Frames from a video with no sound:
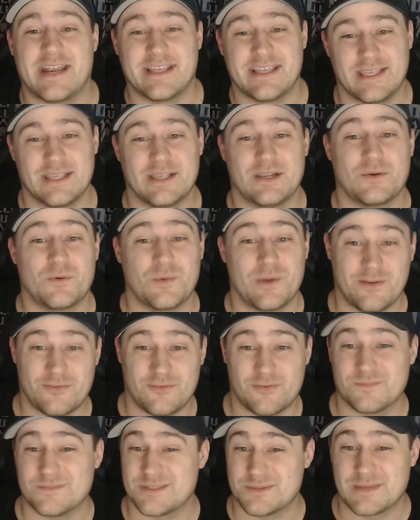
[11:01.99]
get away
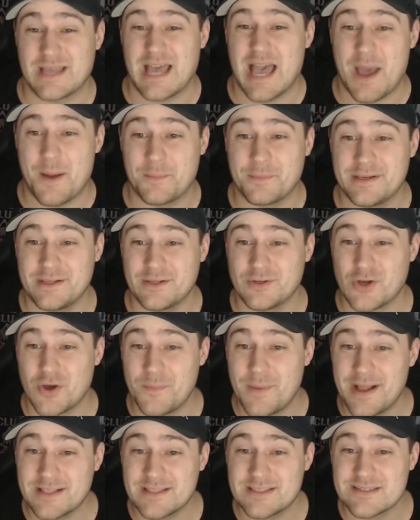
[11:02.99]
from some comedy and go
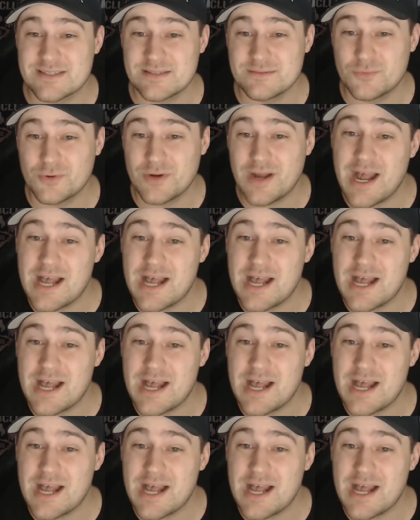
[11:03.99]
back to some more